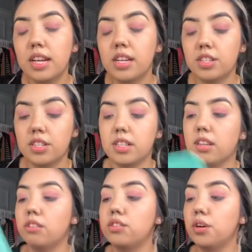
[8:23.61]
It's just a
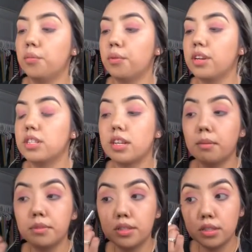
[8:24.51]
little dome brush, and
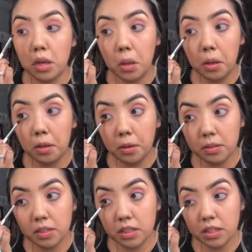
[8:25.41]
I'm just
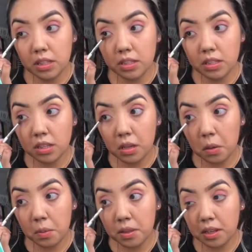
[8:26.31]
using this
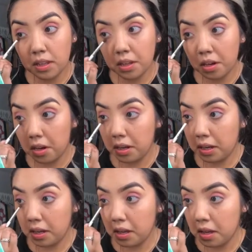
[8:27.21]
with nothing on it